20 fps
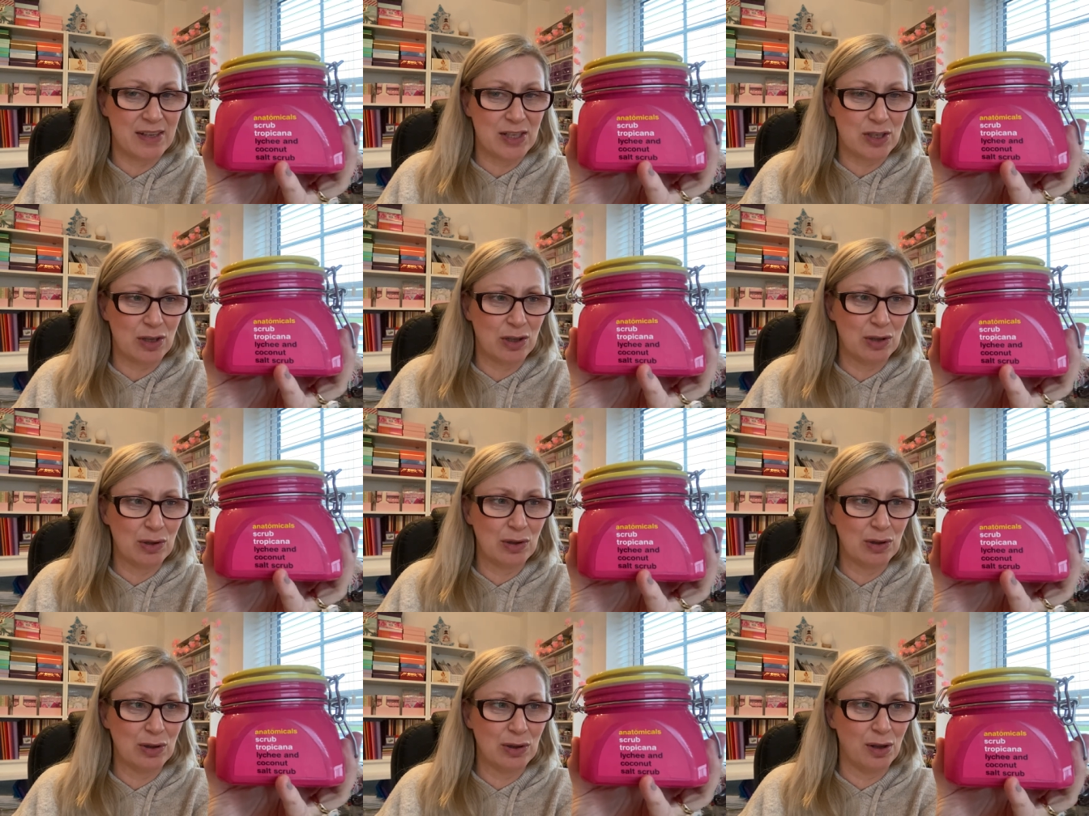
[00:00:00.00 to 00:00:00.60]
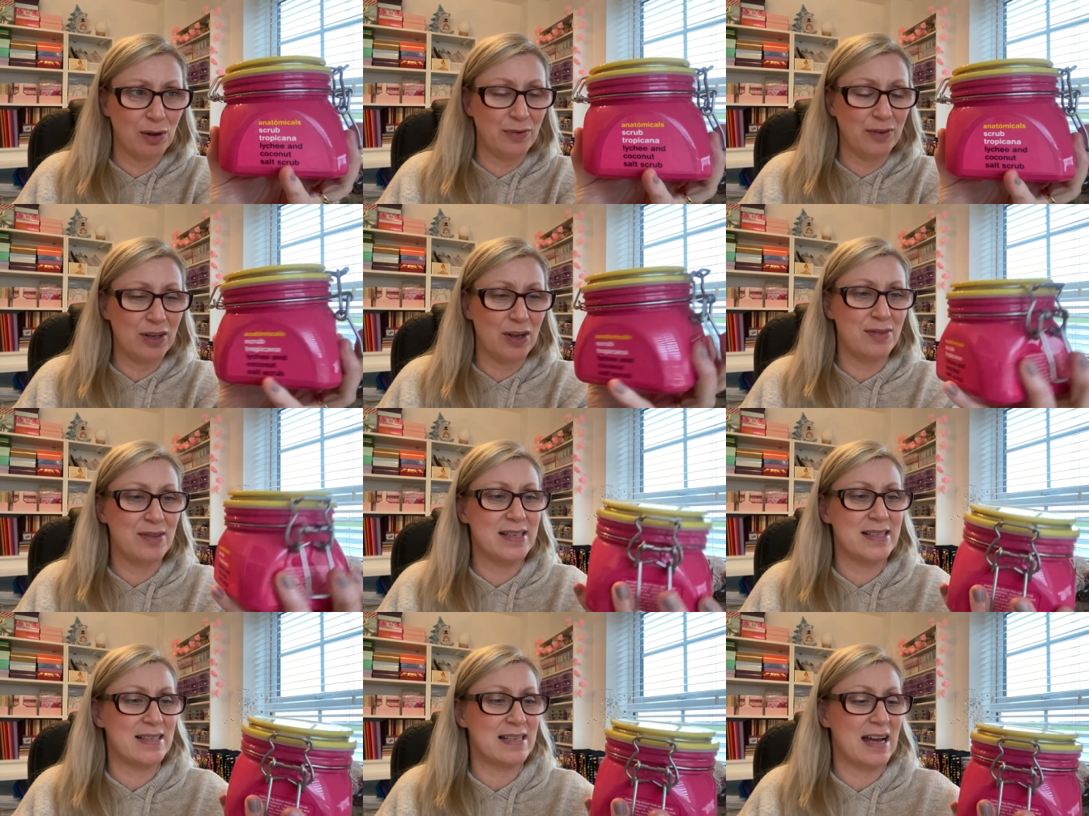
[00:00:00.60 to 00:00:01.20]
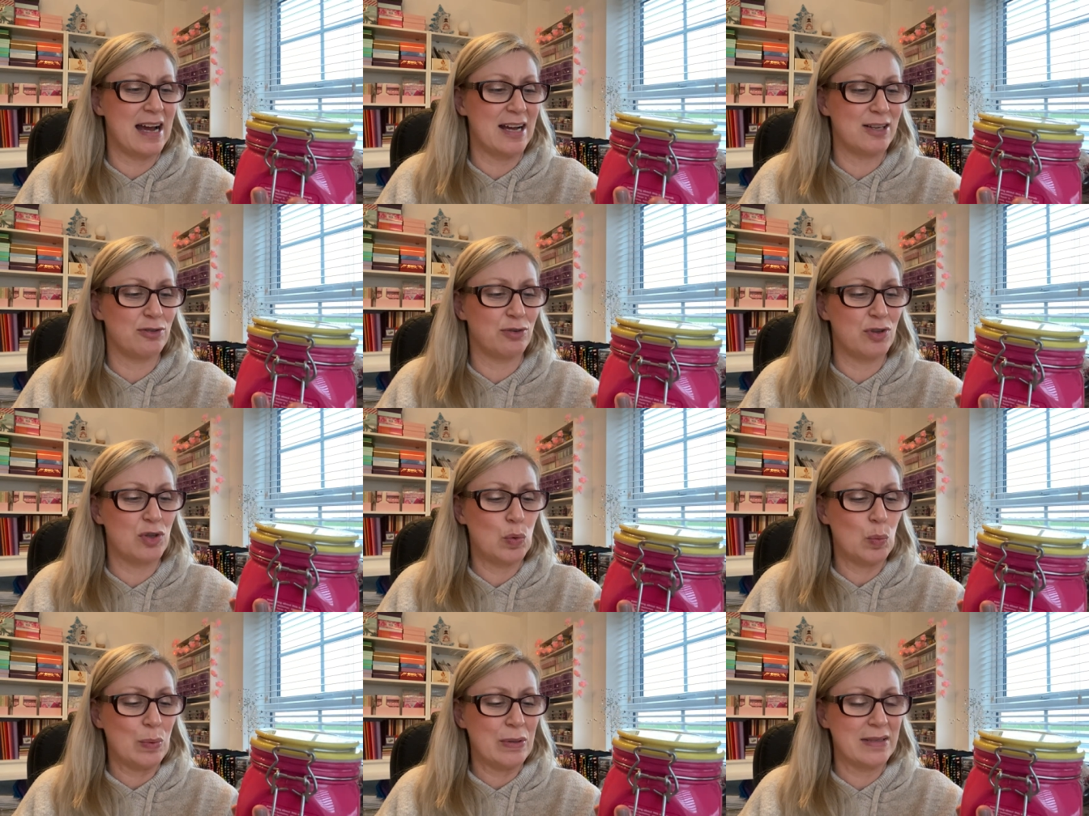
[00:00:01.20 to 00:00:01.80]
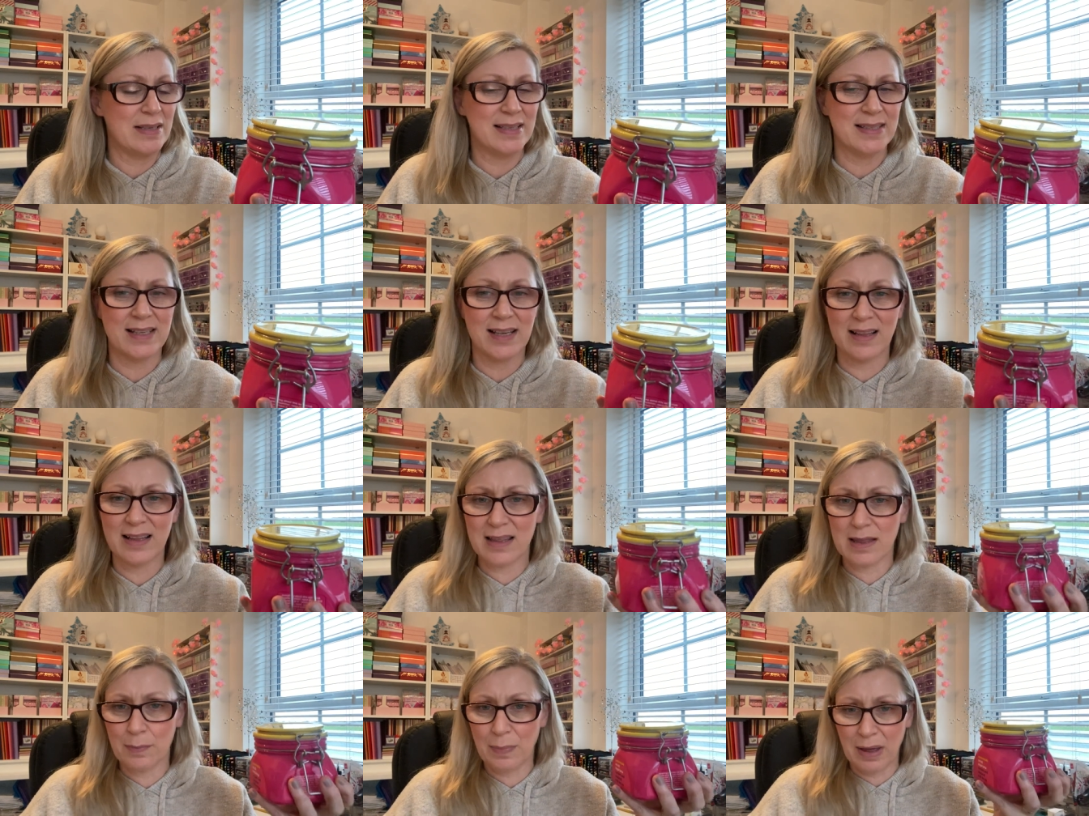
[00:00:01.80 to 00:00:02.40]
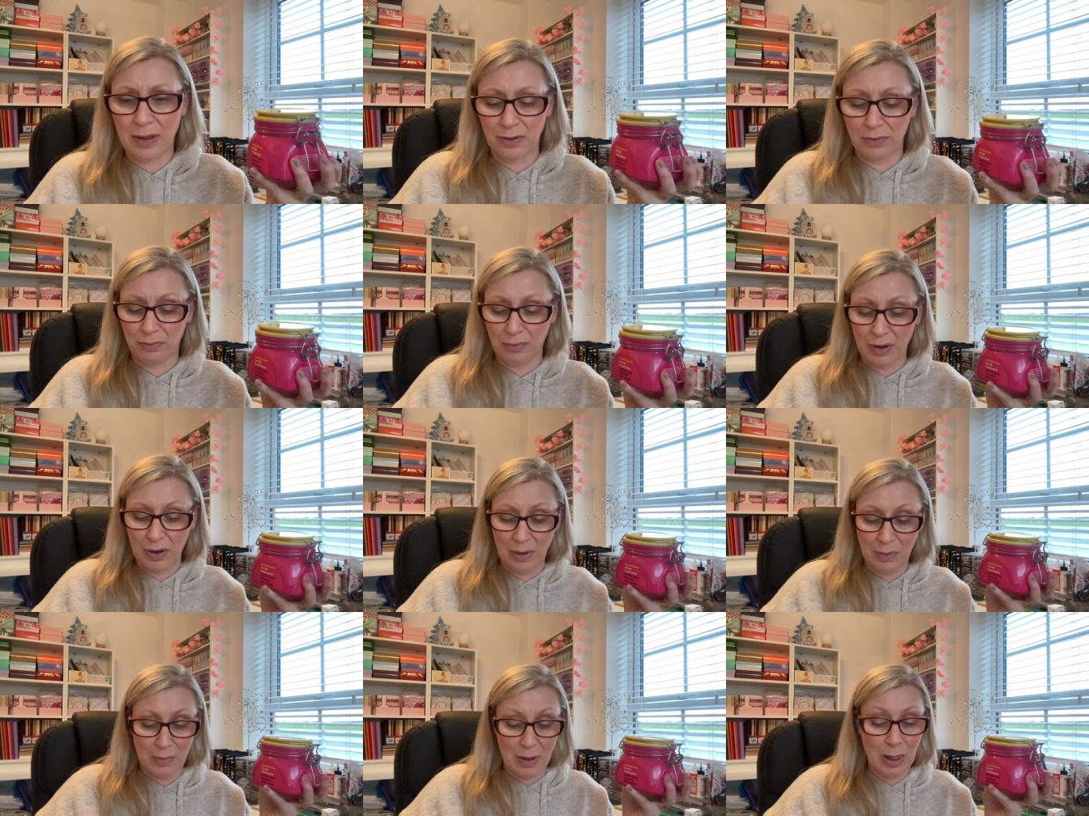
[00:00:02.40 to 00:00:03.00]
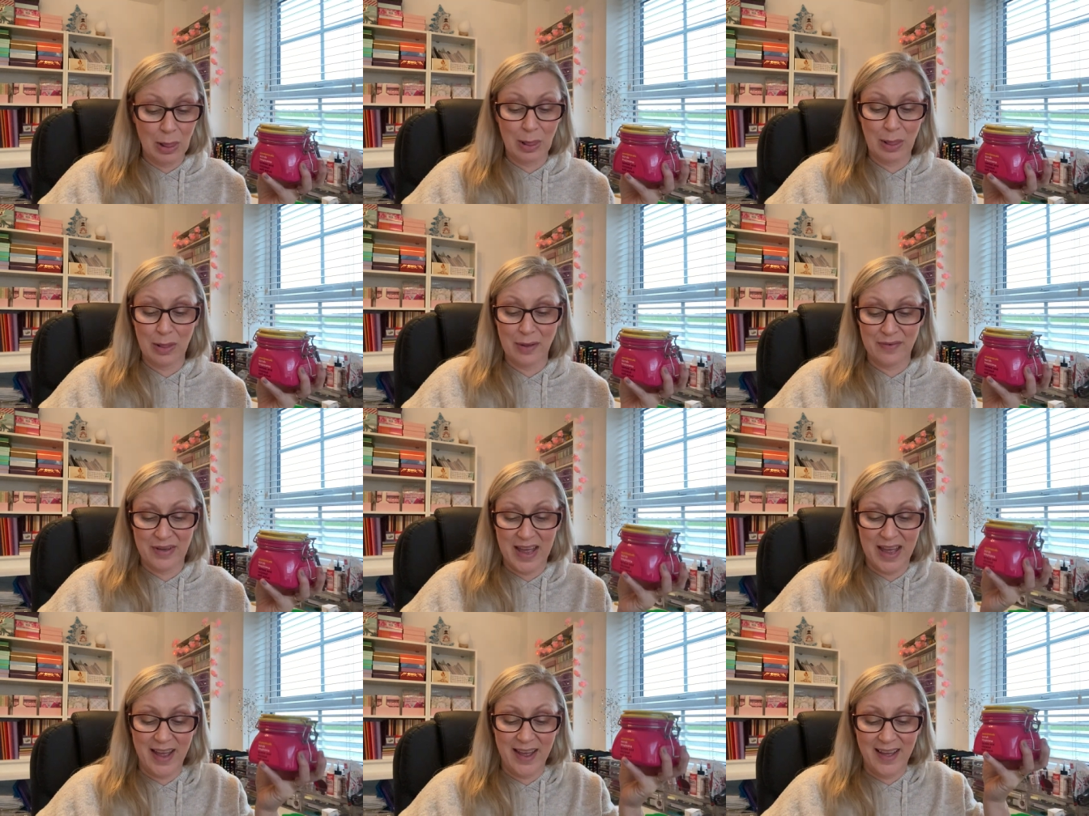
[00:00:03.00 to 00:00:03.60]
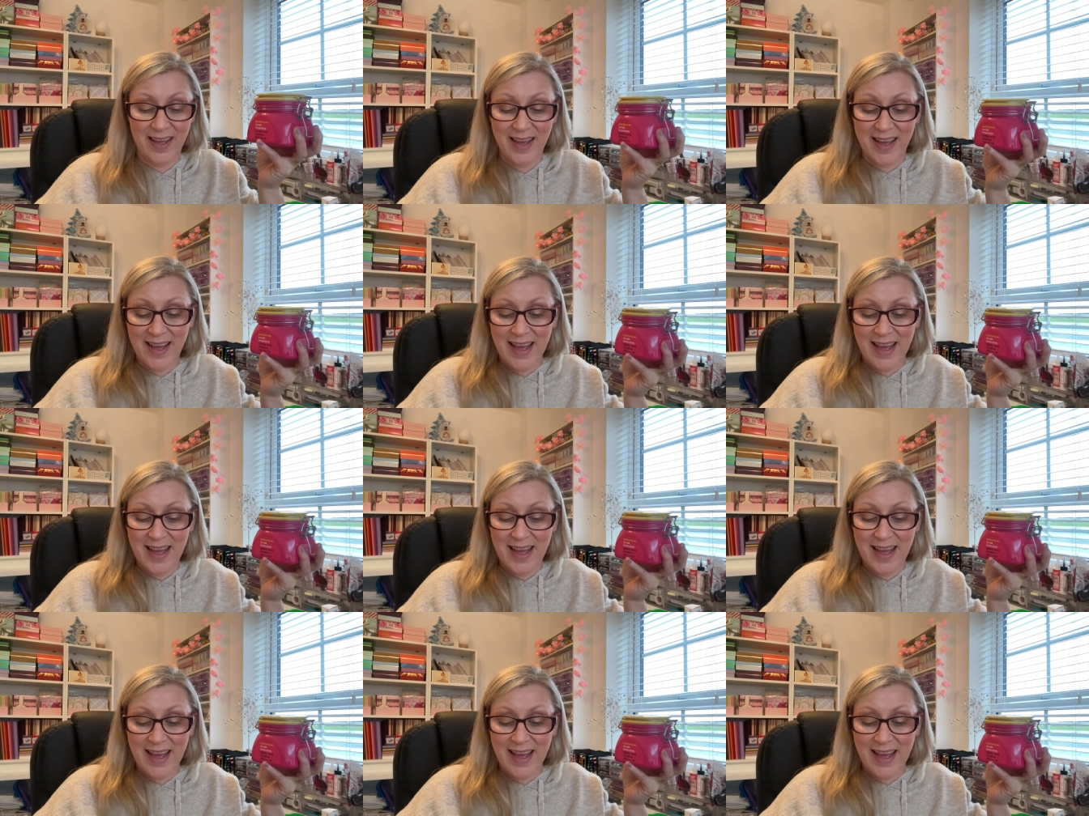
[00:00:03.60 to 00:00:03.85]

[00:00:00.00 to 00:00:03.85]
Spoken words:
It's going to look lovely on the side or on your windowsill in the bathroom. Love it.